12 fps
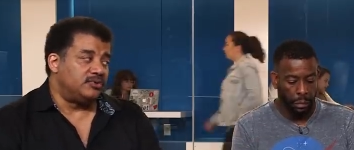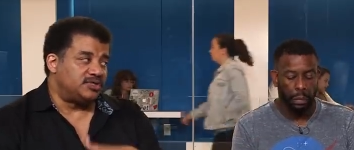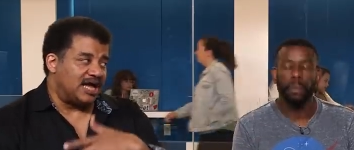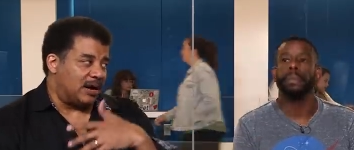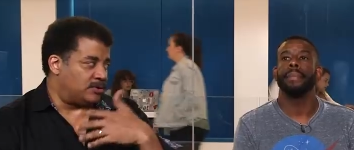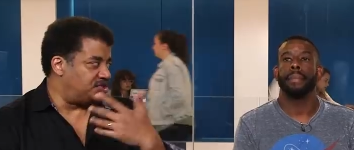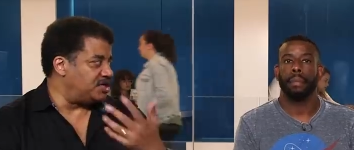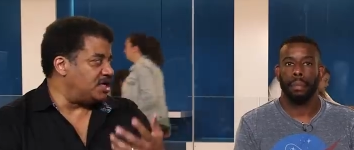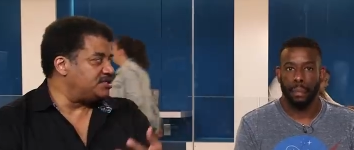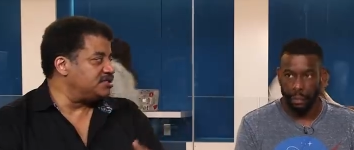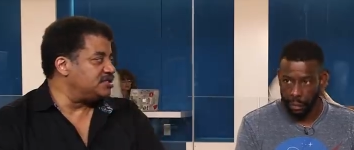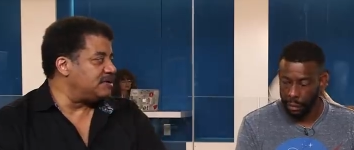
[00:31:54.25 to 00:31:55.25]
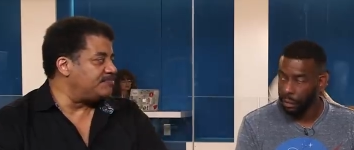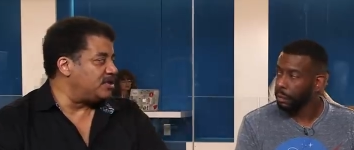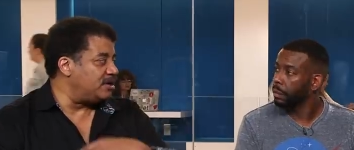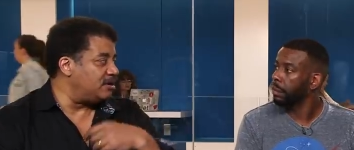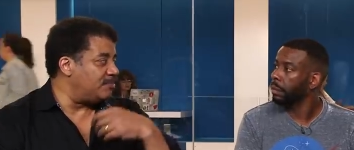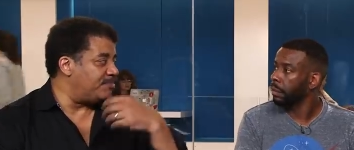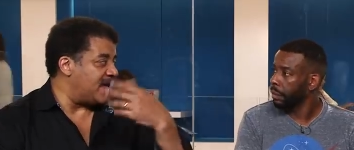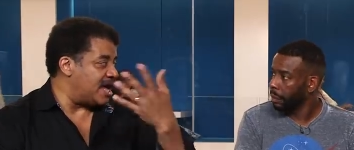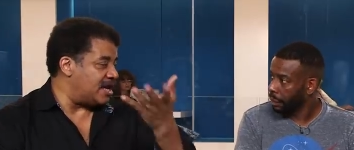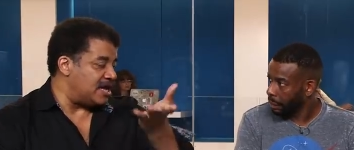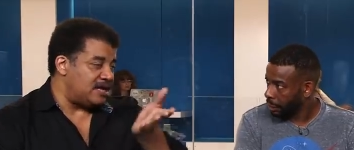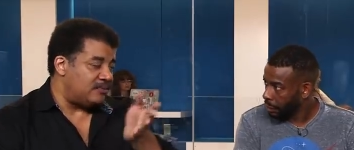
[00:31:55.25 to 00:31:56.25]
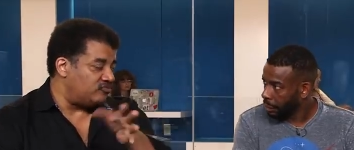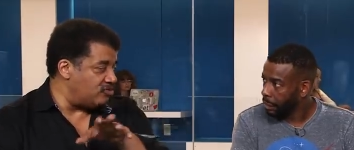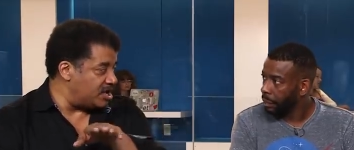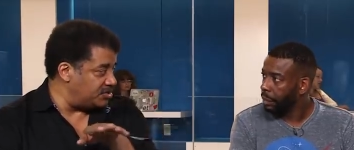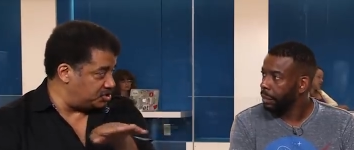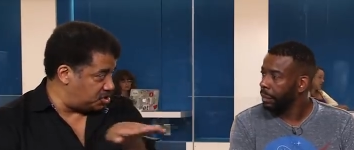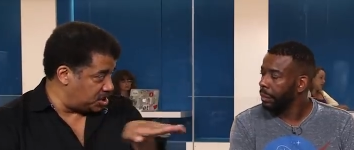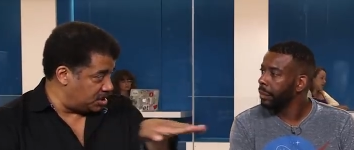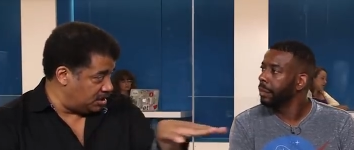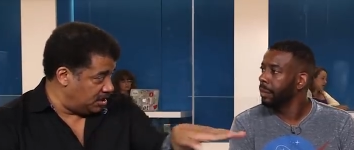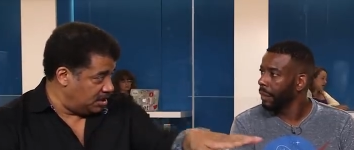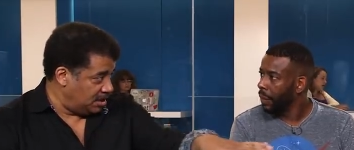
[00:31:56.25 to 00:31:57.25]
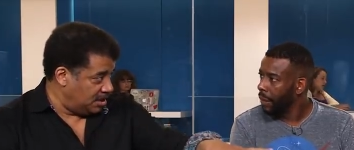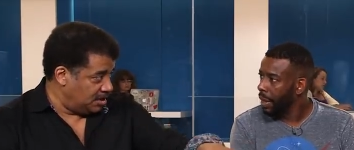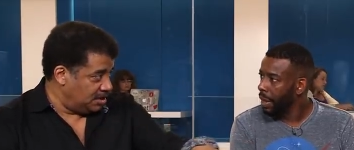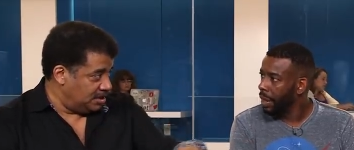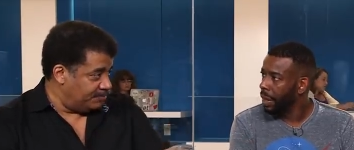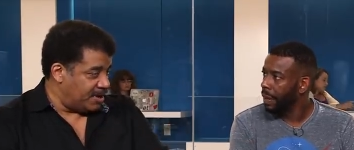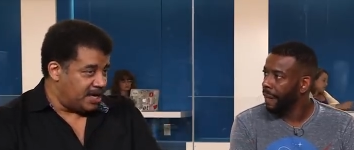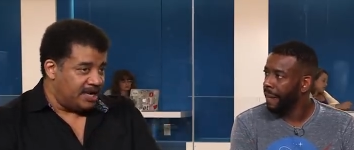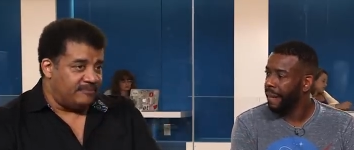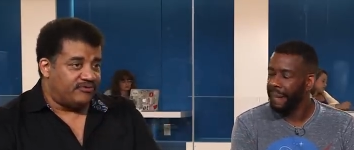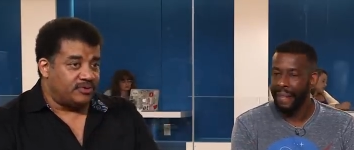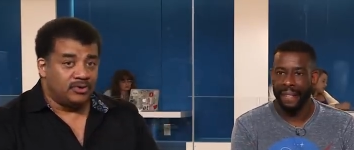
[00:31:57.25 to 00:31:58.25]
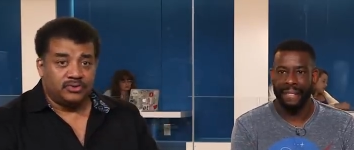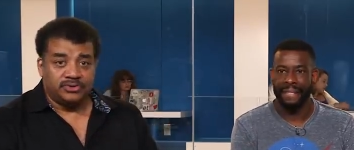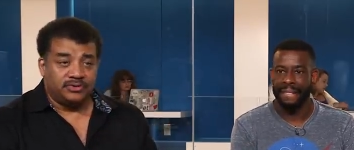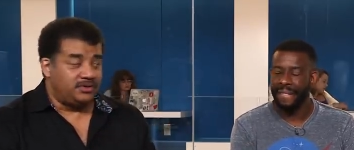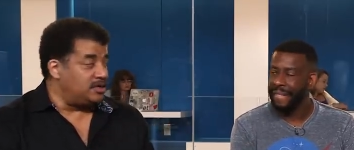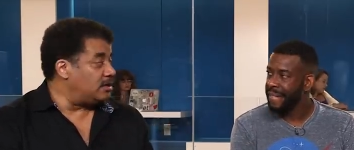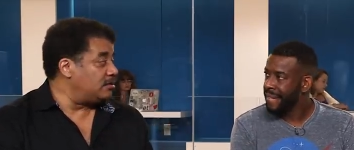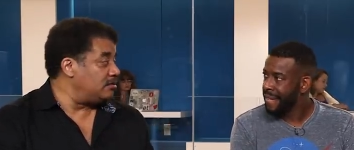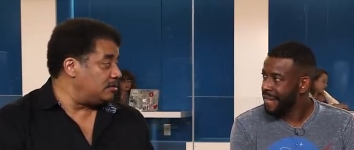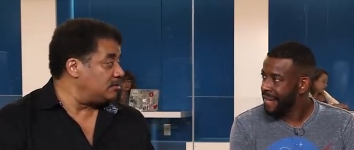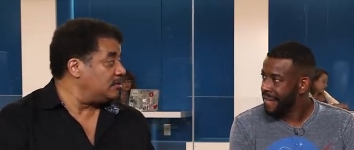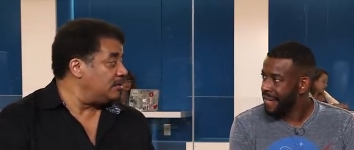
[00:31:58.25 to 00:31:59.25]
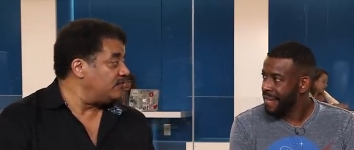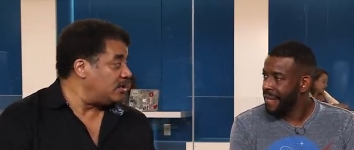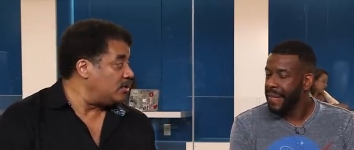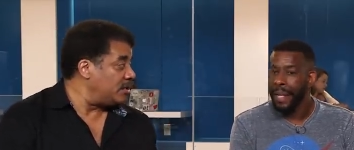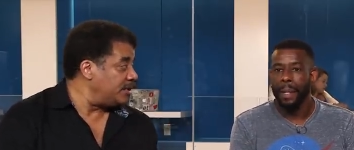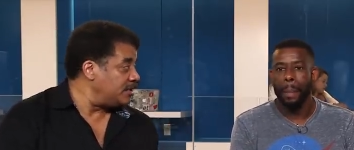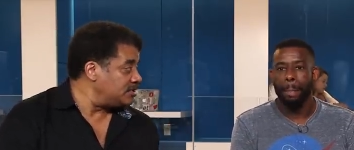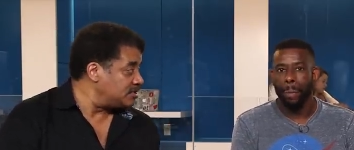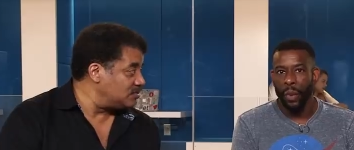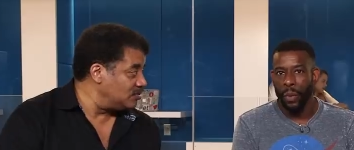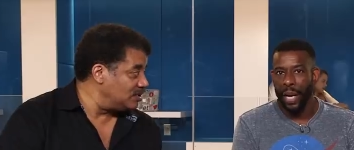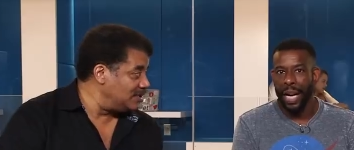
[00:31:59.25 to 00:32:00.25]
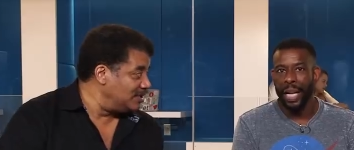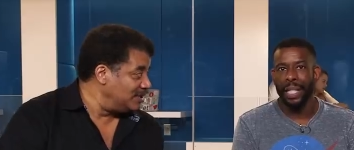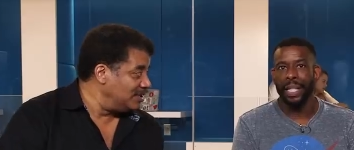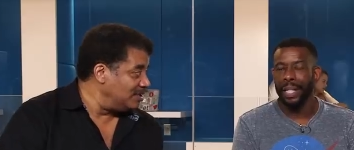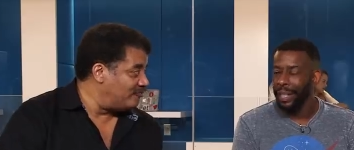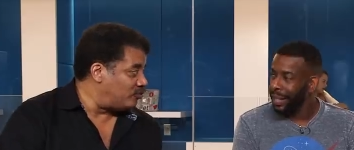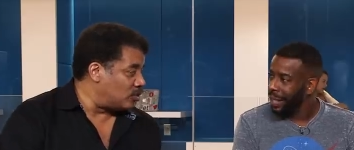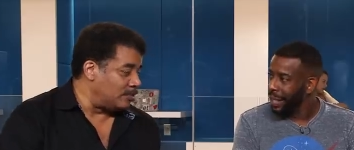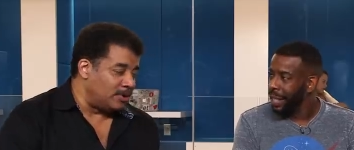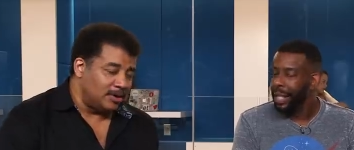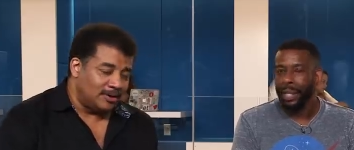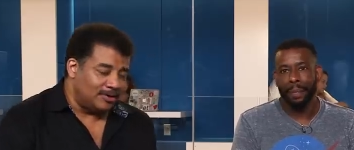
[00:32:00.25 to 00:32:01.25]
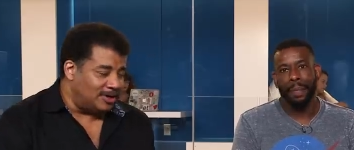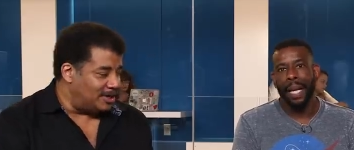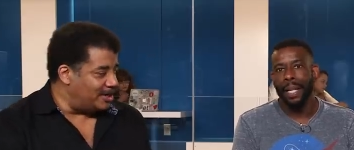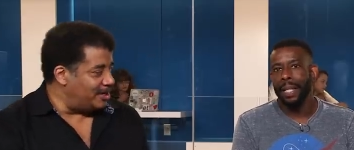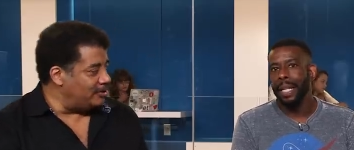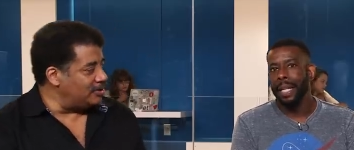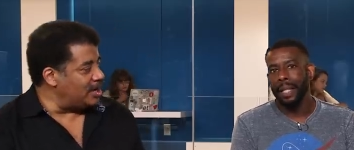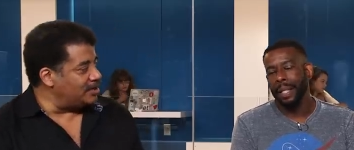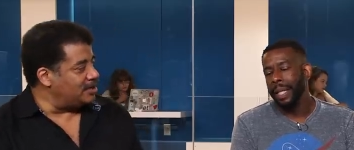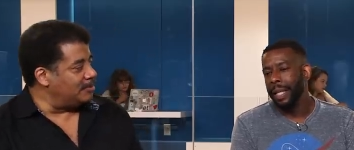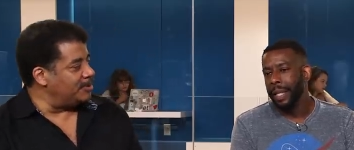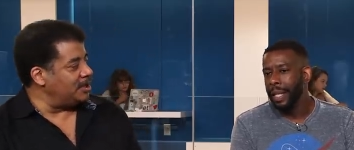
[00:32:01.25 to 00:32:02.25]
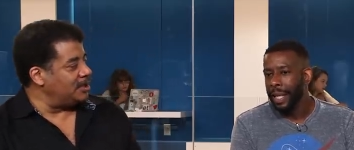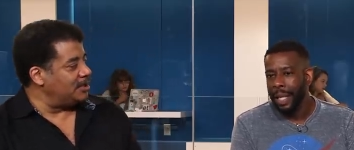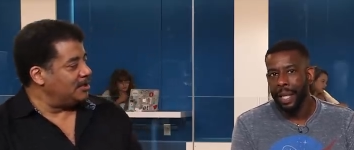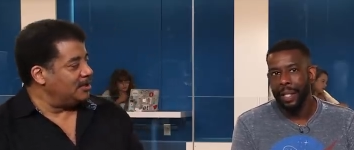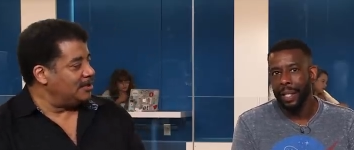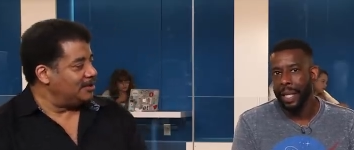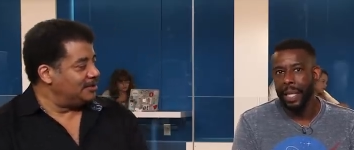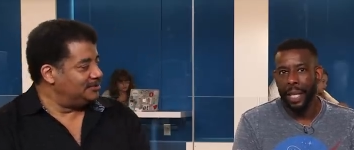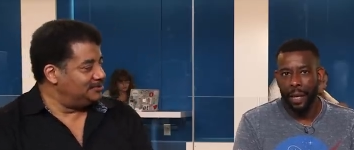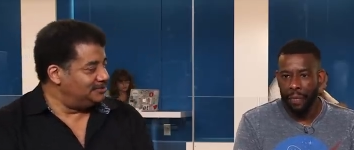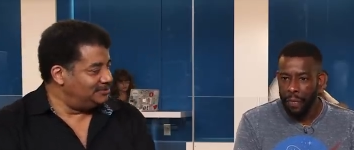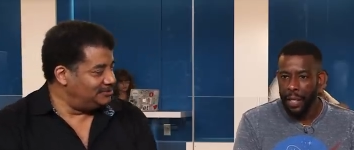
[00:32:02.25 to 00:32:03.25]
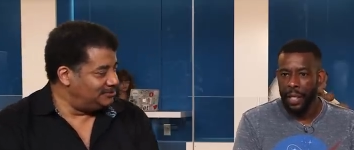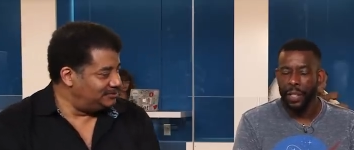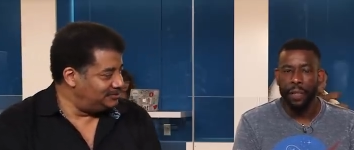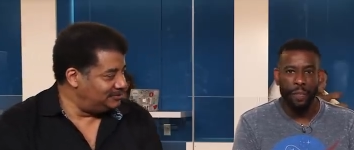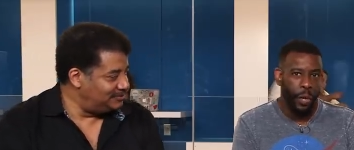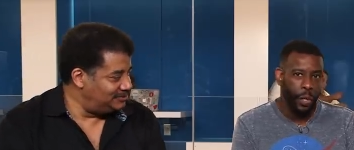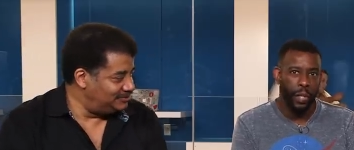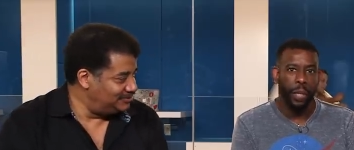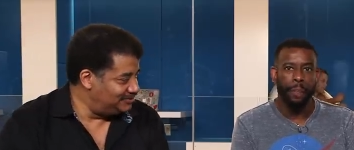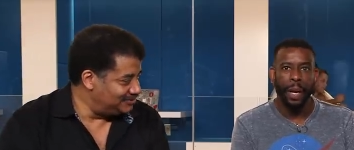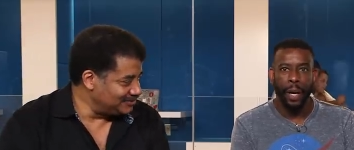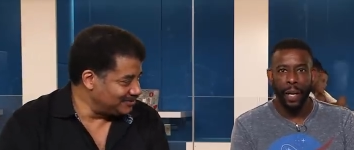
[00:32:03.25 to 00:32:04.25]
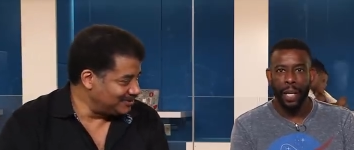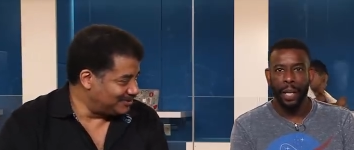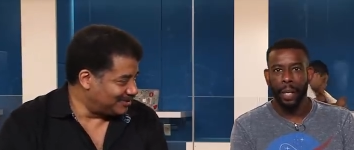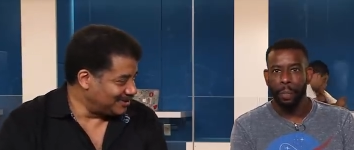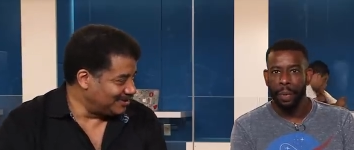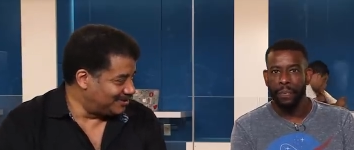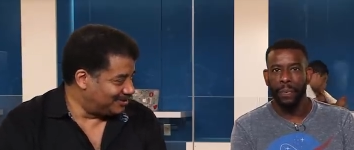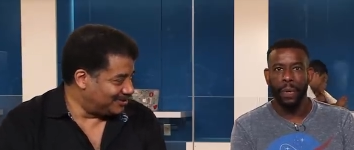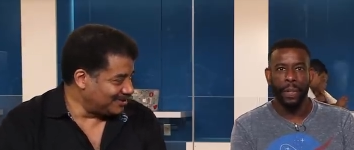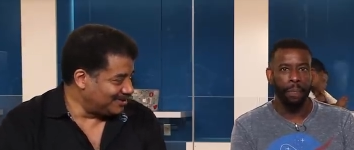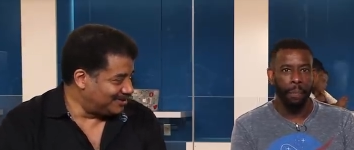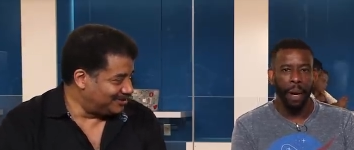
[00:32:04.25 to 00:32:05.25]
Speaker 1: there was Howard Johnson's up there, Pan Am ran the shuttle. Right. Pan Am, for those of the younger of our audience,
Speaker 2: right. a former uh, airline company. It's the, uh, it's the Virgin America before